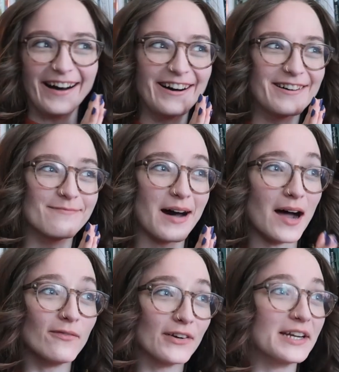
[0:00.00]

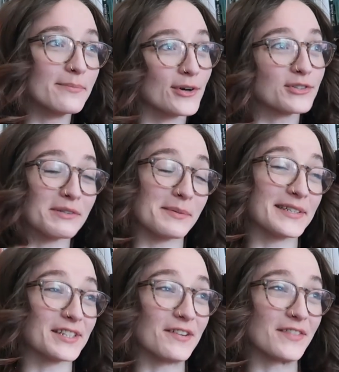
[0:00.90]
I'm very impressed with
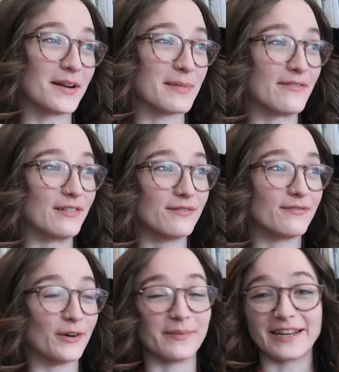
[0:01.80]
myself that I'm even
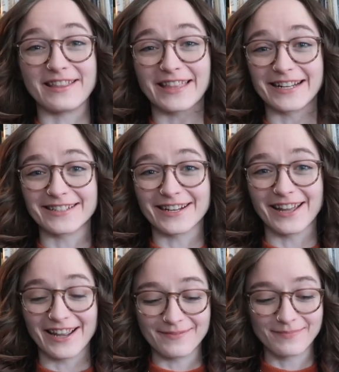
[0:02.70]
filming anything
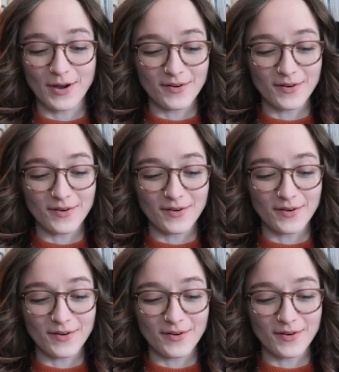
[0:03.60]
today.